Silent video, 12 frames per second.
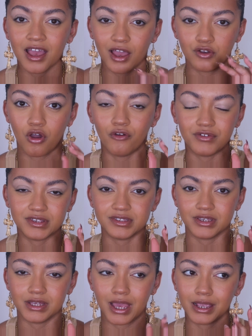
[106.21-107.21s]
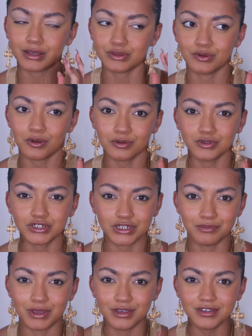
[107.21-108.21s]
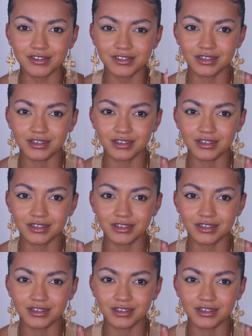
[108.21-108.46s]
and obviously like the gold shimmers.